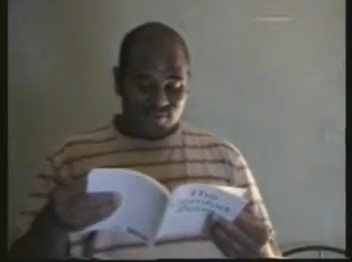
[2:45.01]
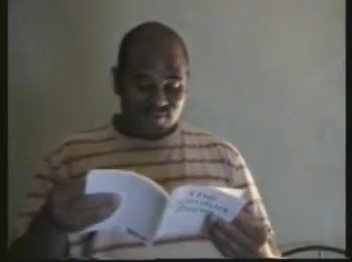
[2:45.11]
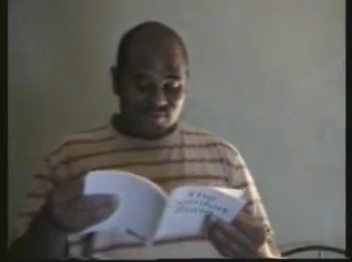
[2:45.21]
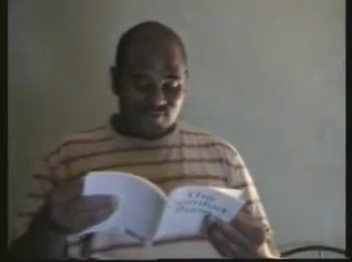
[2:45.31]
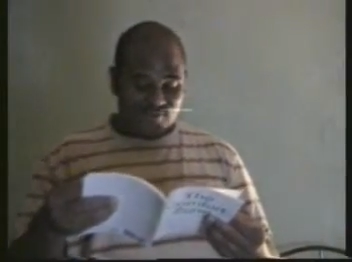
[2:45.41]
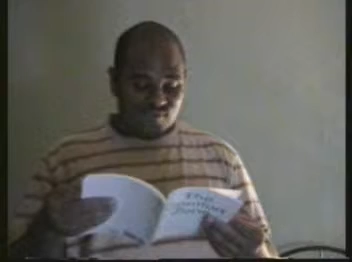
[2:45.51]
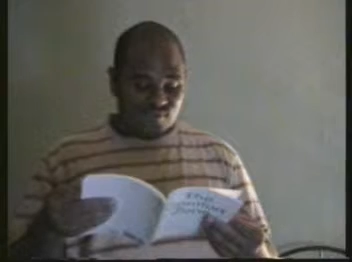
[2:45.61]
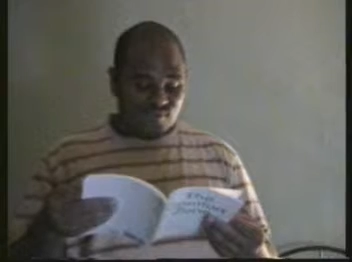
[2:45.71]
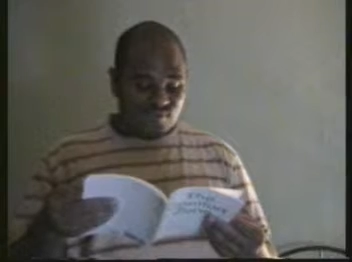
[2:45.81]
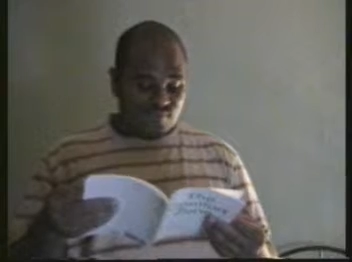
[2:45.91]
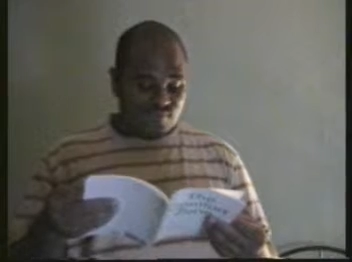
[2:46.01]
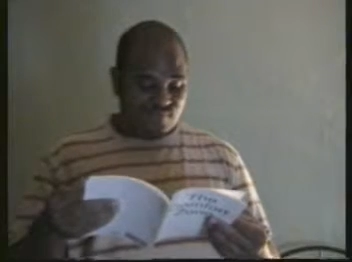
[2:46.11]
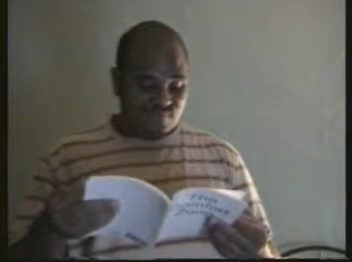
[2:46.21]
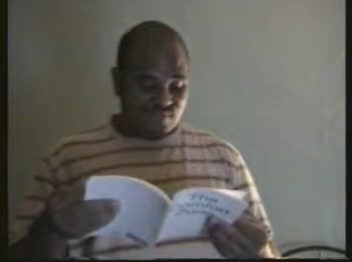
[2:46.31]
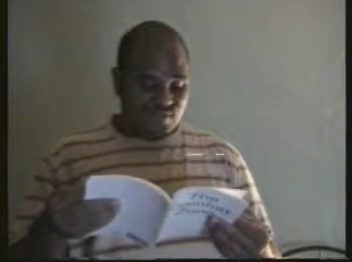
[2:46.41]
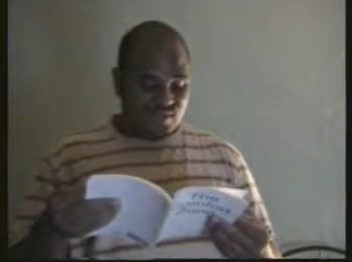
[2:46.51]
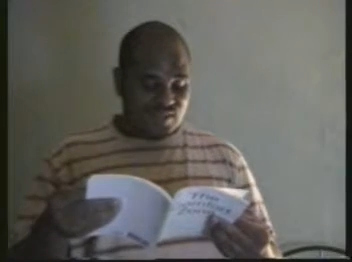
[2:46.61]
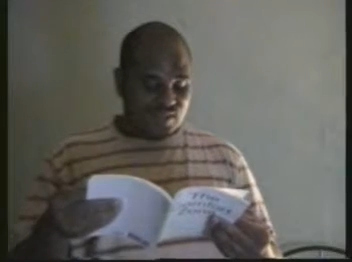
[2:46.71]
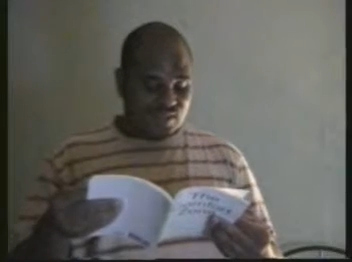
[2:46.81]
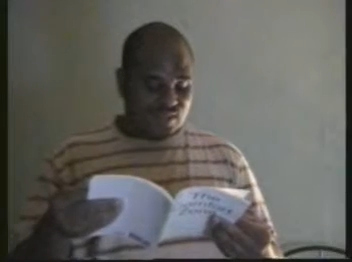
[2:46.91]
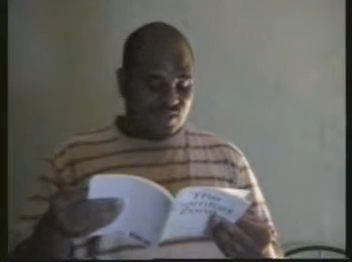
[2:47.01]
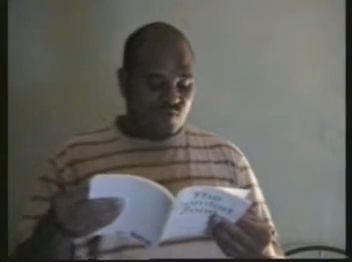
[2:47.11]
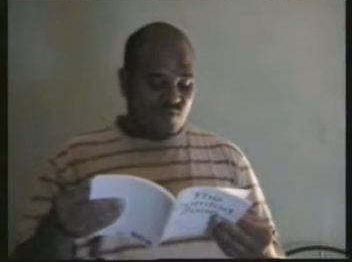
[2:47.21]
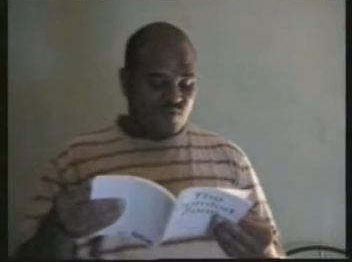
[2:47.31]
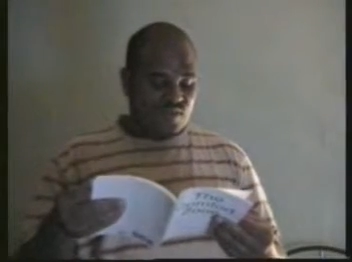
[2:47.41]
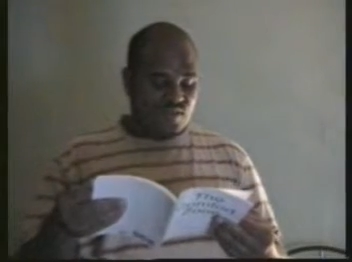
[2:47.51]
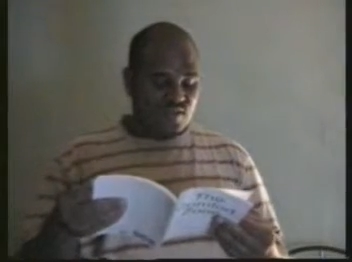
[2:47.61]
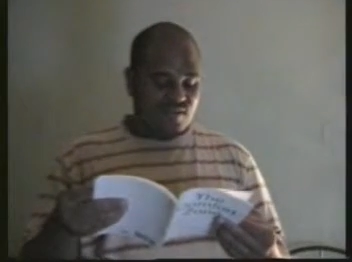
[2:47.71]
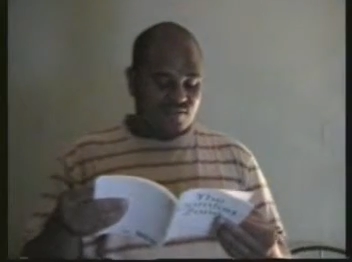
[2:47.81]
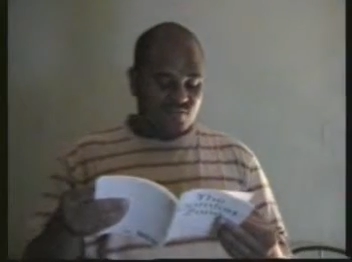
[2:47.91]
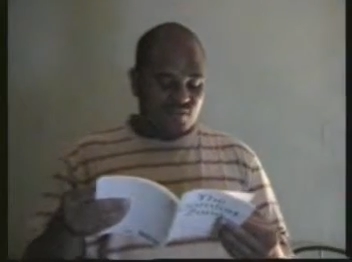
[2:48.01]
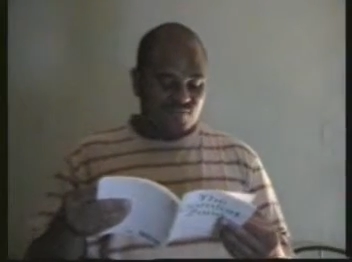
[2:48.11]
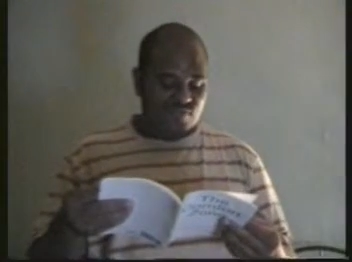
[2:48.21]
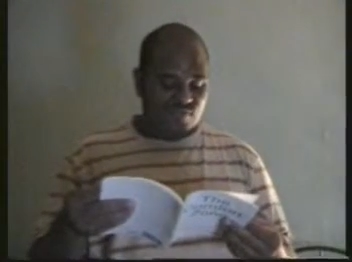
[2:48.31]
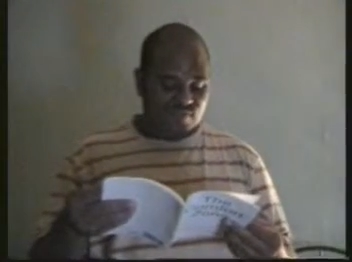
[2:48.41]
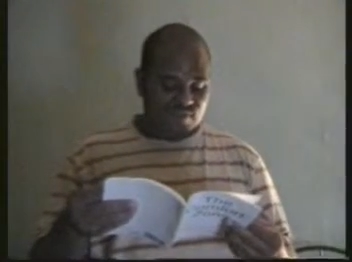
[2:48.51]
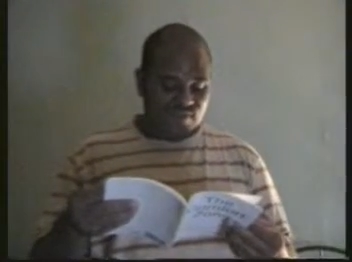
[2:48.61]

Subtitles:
The two girls and Mrs. Hillworth giggled only briefly.